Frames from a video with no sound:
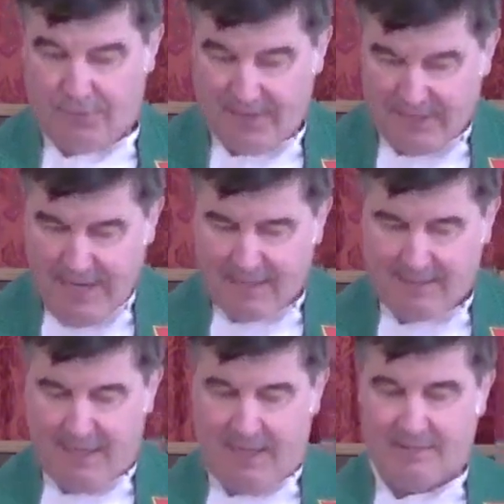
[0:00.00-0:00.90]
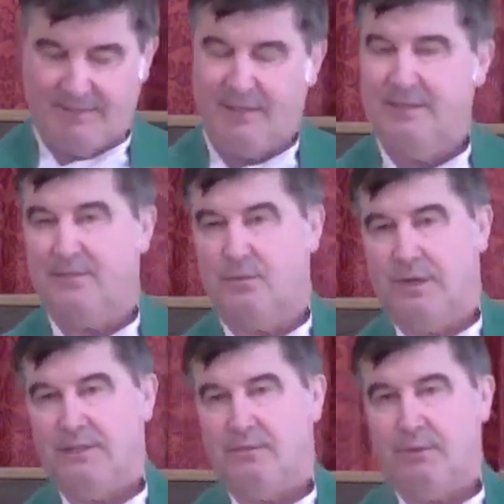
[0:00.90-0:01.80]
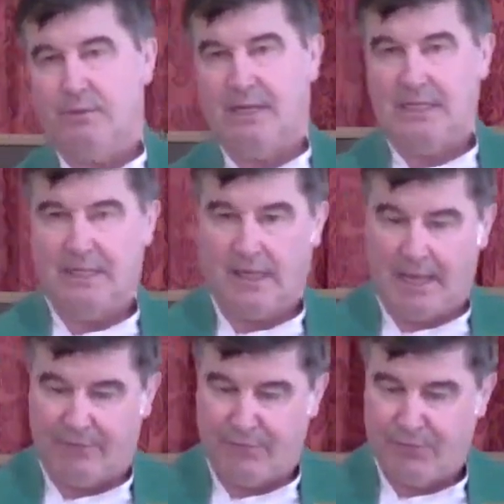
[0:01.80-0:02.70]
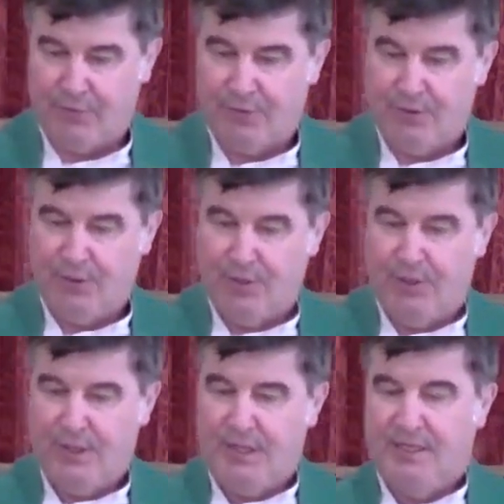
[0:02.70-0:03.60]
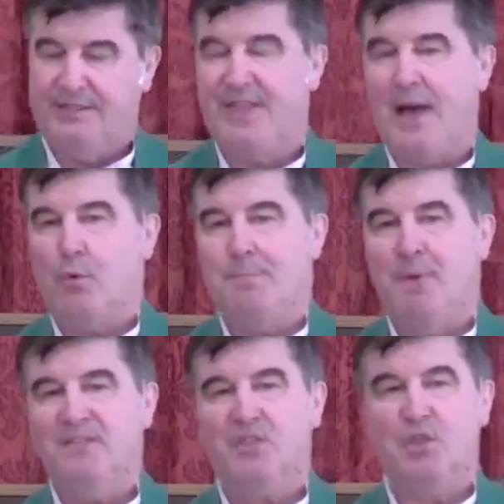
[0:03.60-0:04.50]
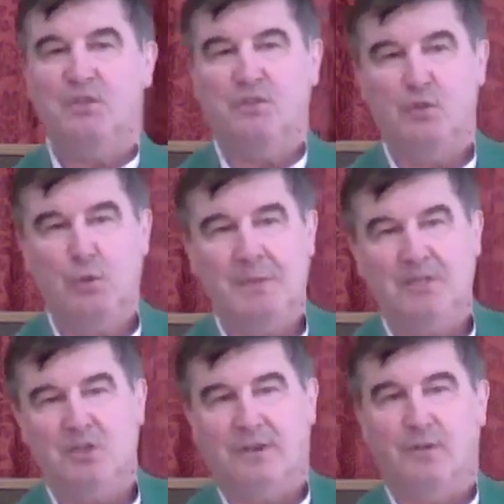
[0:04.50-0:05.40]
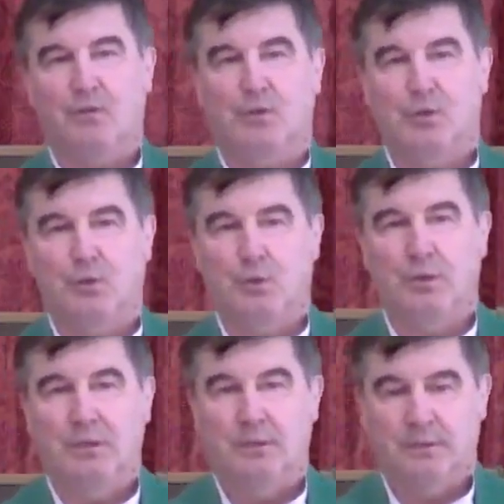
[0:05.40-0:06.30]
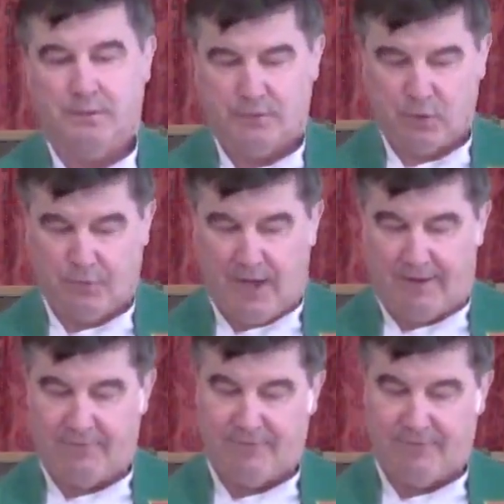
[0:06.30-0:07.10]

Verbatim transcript: Thich Nhat Hanh said his greatest regret in life is that we must consume each other to survive.